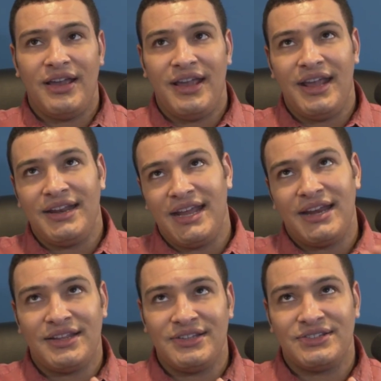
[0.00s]
and yet
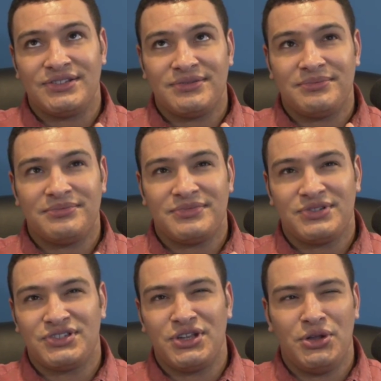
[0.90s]
he's
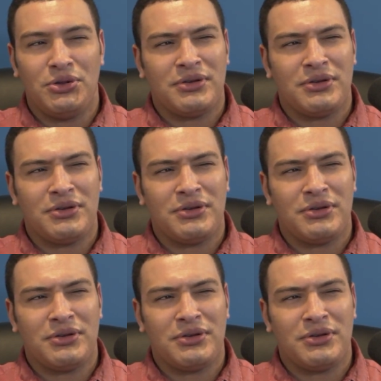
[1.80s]
still